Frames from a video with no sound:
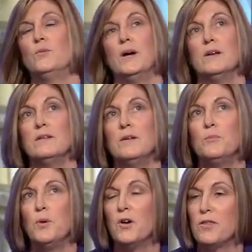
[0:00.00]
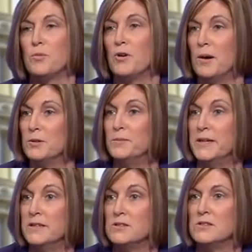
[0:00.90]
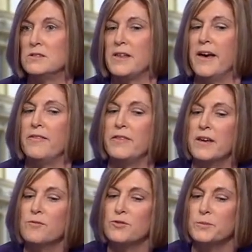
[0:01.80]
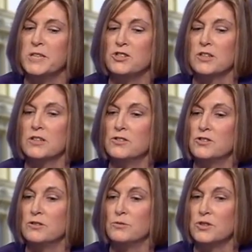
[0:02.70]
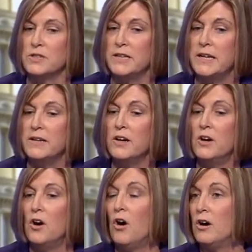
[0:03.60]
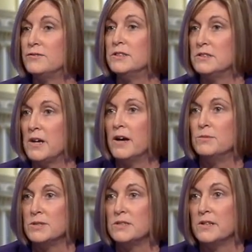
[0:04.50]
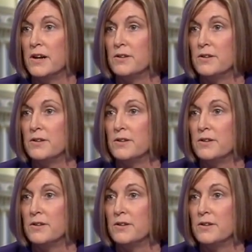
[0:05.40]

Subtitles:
Well, part of the problem is that the information consumers need oftentimes is not